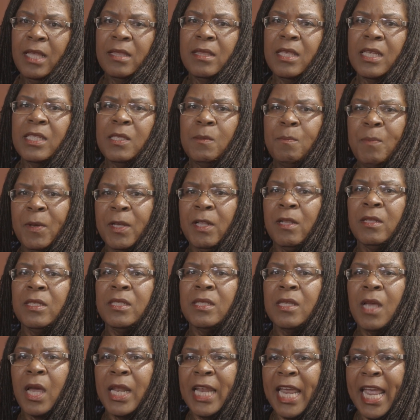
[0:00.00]
This bill
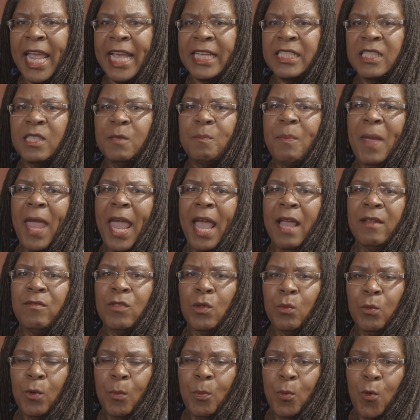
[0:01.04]
is going to expand
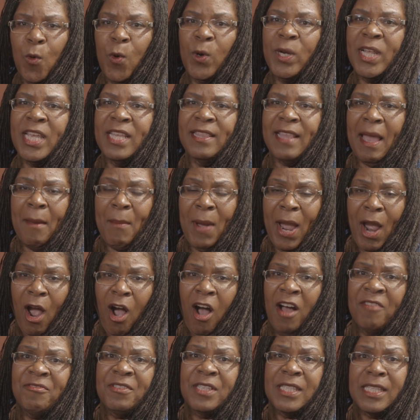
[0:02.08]
the reporting that my
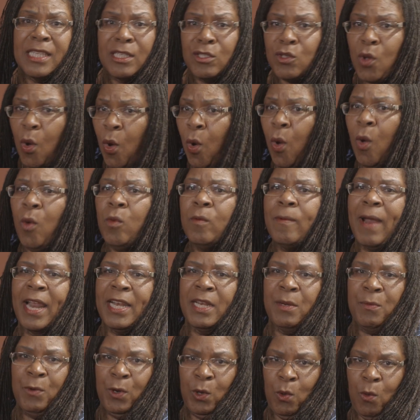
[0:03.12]
office is
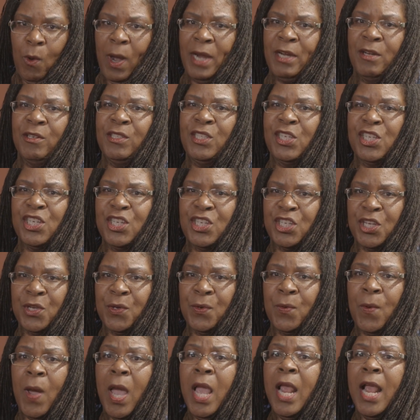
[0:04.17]
already required to
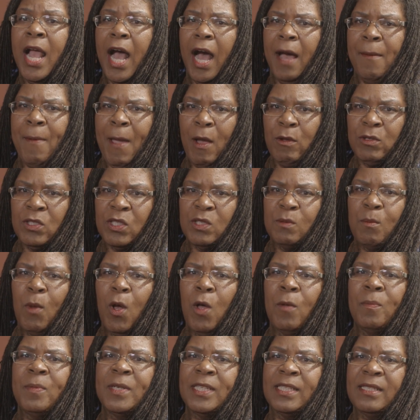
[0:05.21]
do about
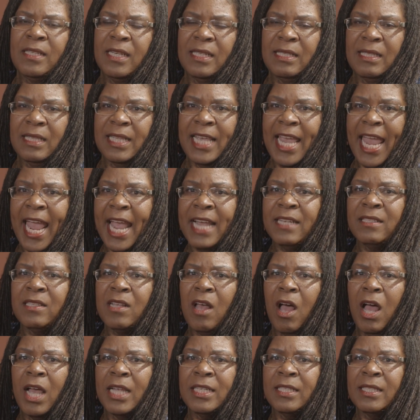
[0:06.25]
small business
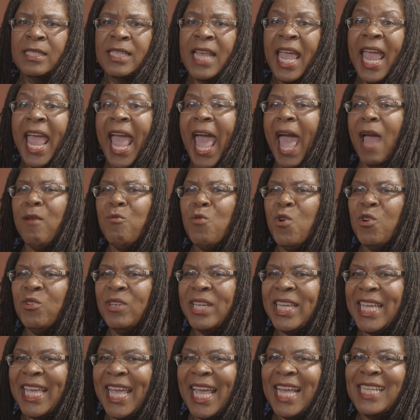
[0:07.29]
liaisons, and
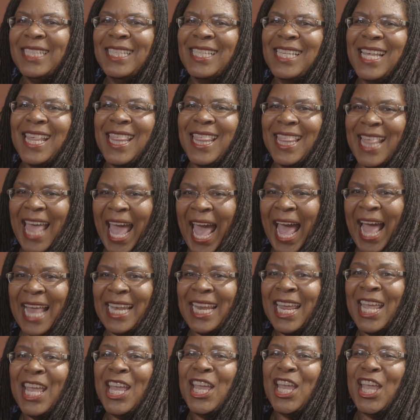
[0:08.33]
we'll get to that
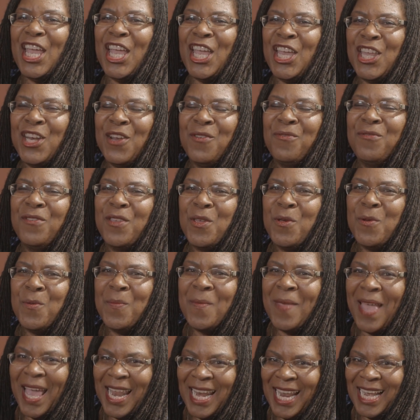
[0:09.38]
in a few
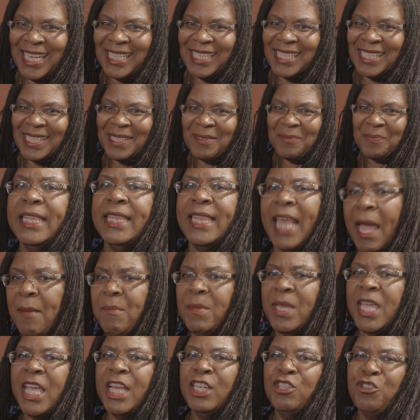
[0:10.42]
minutes. Let
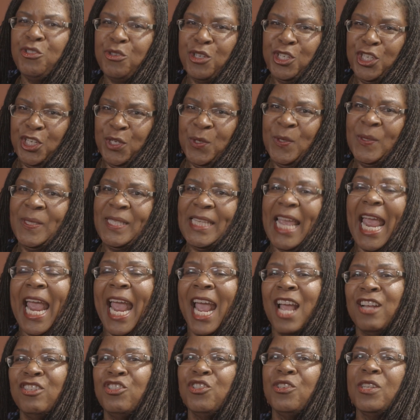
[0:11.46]
me introduce
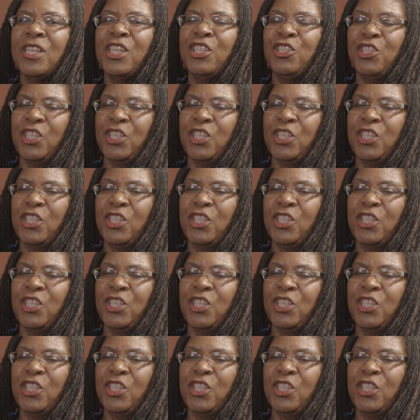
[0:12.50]
Angela